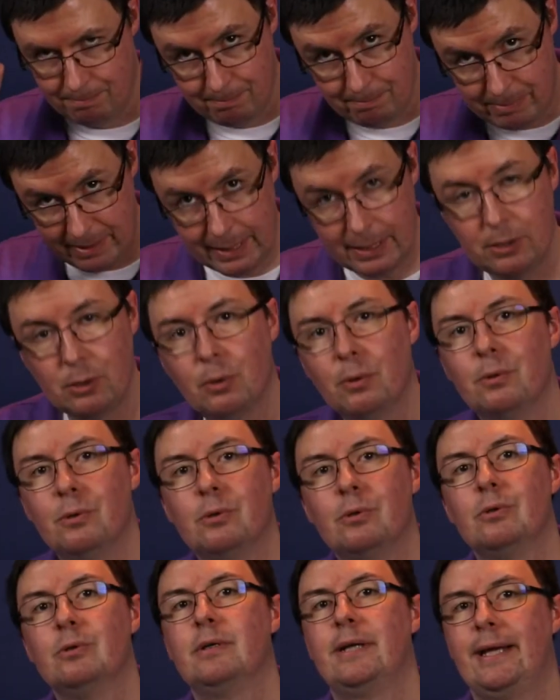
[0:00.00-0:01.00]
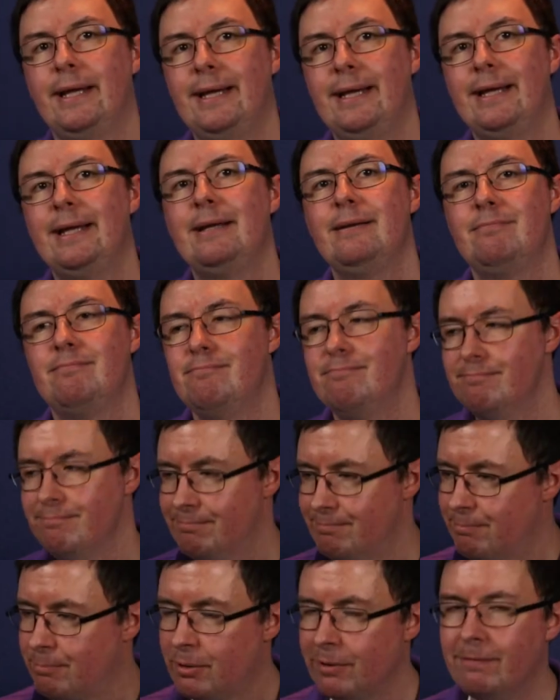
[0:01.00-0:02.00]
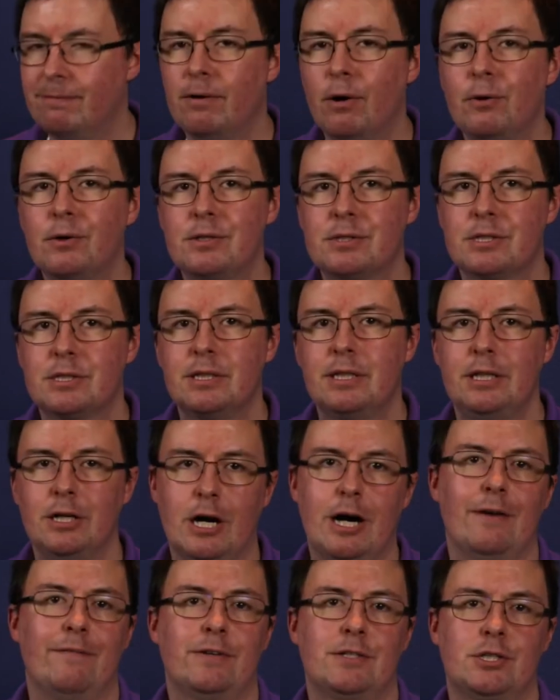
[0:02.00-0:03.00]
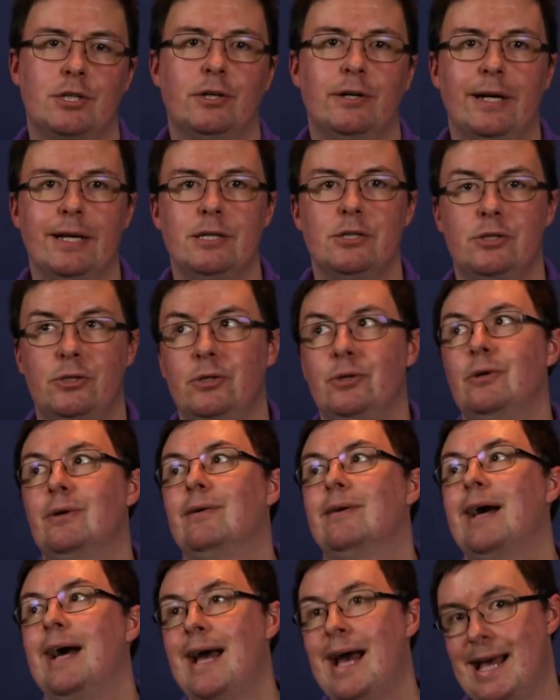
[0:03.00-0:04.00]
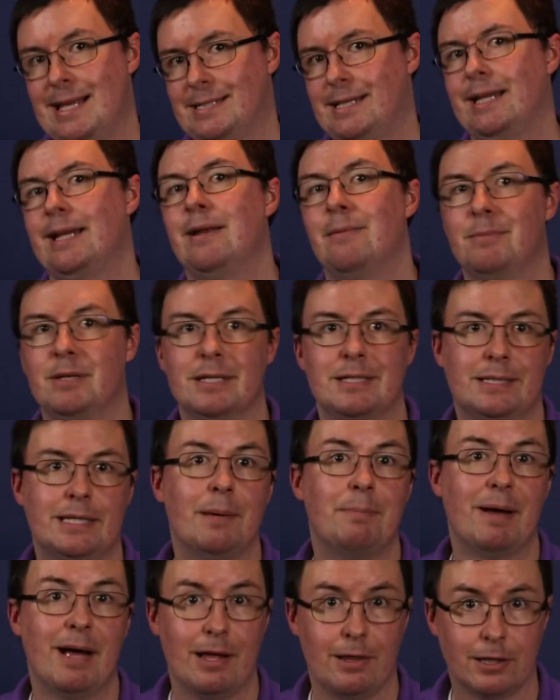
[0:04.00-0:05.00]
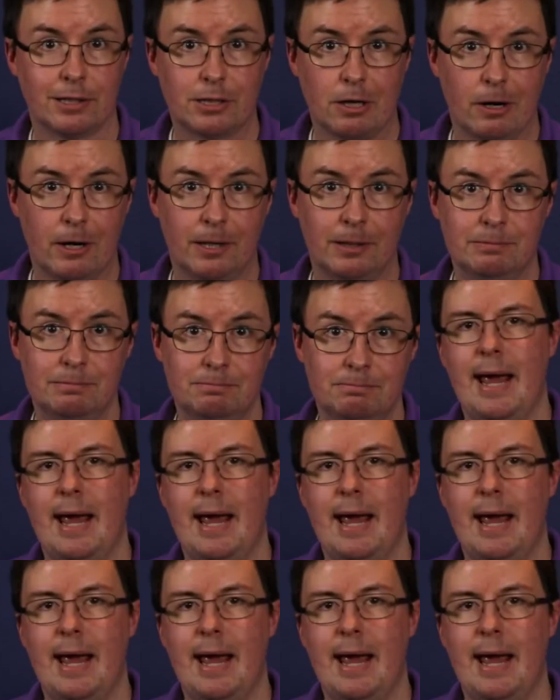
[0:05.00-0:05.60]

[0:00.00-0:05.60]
be cool, he provokes the officer into asking him to step out of the car.